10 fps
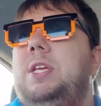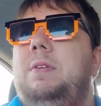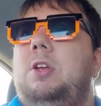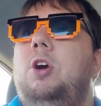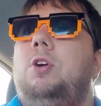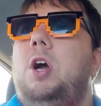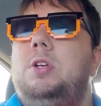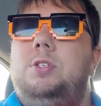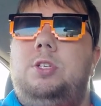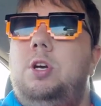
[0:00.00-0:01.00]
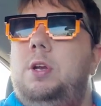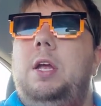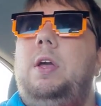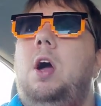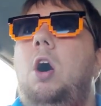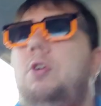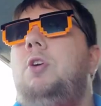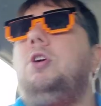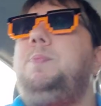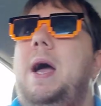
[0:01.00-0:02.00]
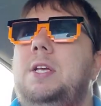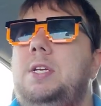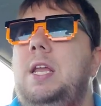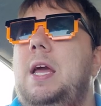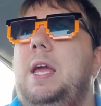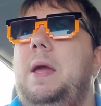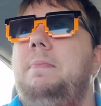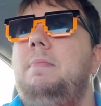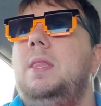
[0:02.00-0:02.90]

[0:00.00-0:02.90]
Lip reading: And Kirk Cousins could get like 100 yards passing in that game.